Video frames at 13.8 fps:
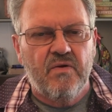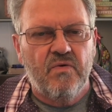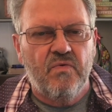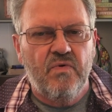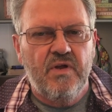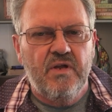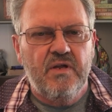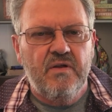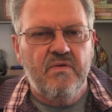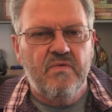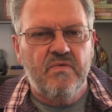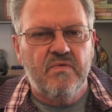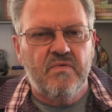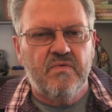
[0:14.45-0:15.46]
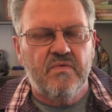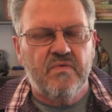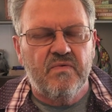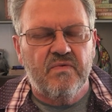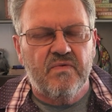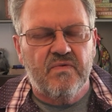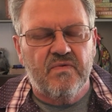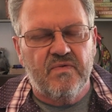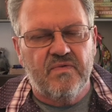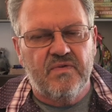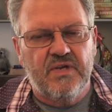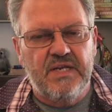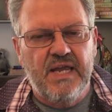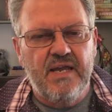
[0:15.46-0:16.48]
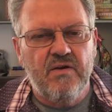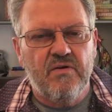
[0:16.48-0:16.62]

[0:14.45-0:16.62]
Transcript: We today